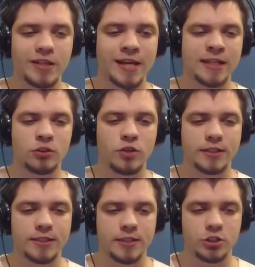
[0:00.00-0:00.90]
And as you
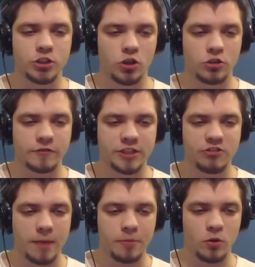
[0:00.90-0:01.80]
can see, there's a lot of
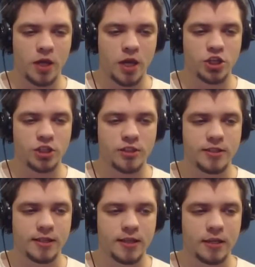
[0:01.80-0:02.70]
scrap locations
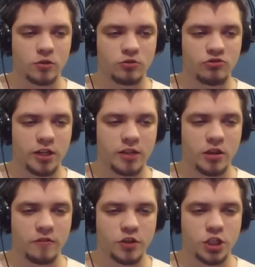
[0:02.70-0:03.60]
that I don't really
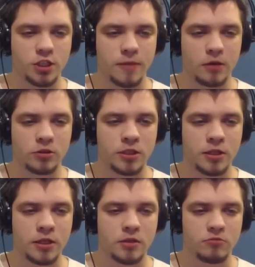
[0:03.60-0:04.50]
give a shit about.
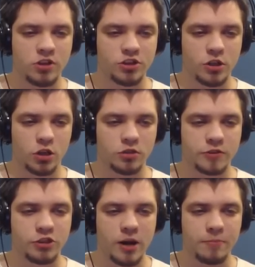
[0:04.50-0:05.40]
There's a lot of
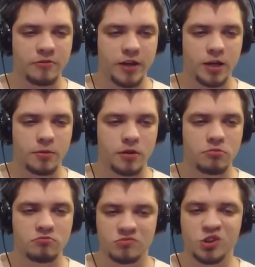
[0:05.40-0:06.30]
scrap available,
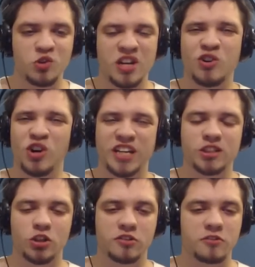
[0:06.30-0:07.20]
so you can
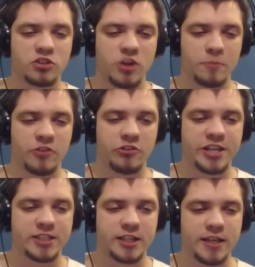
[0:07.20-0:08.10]
collect a lot of scrap
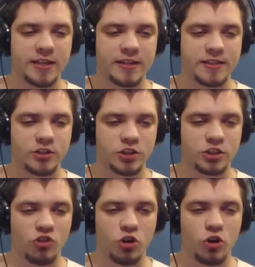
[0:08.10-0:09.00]
very easily, and these are the
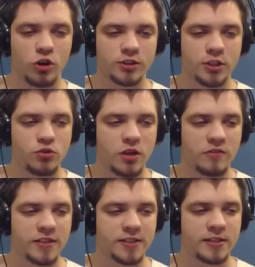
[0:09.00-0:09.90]
strongholds that you
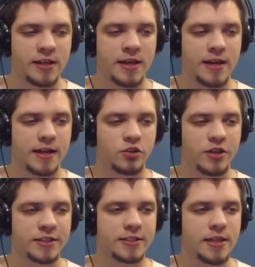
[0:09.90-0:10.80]
can visit. As you
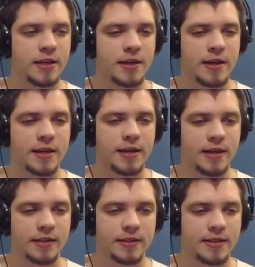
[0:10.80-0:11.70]
can see,
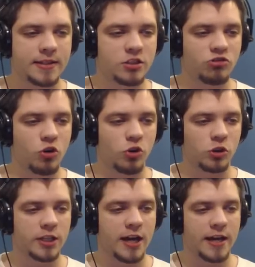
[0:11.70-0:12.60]
in this
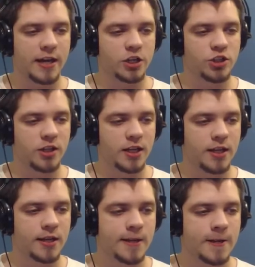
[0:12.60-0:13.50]
stronghold I
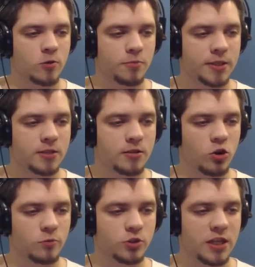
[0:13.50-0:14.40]
actually completed
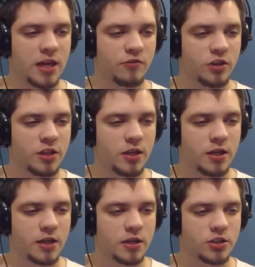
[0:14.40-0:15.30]
almost
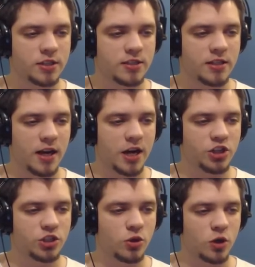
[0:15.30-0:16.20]
everything. Just the
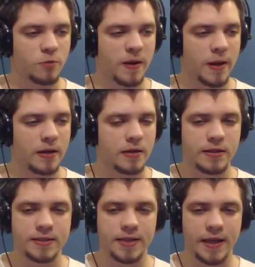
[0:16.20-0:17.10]
large stockpile
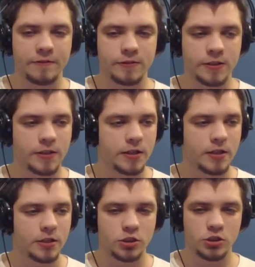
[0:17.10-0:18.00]
is left.
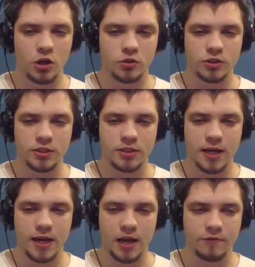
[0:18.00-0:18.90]
So since
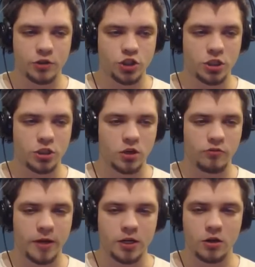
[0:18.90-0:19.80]
I have a shit
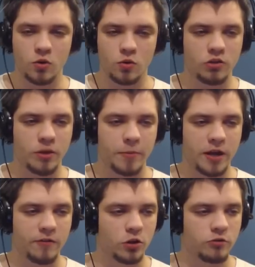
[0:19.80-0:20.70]
ton of money, holy crap, I
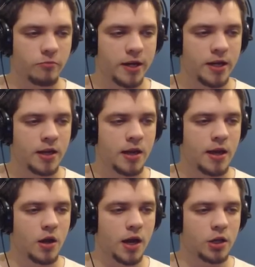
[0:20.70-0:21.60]
have a lot of money,
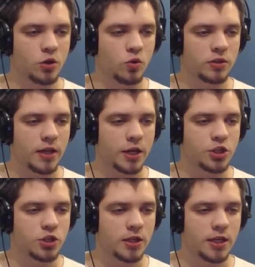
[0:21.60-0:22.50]
I could
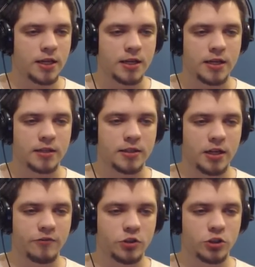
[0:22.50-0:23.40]
actually
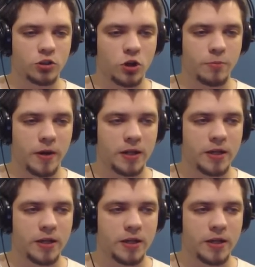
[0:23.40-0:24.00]
deliver the stockpile